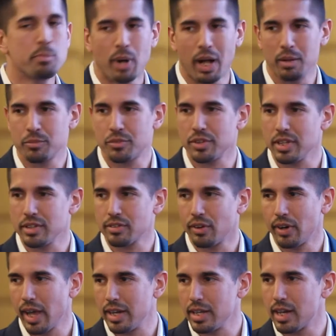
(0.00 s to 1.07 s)
Palm trees
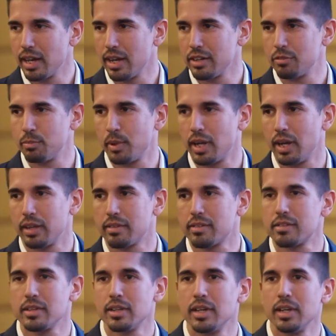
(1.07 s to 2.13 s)
or any kind of
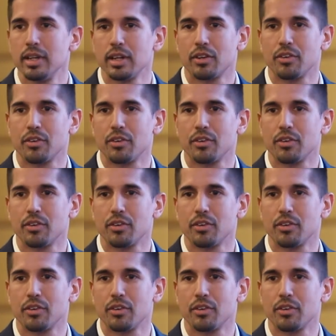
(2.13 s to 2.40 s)
plants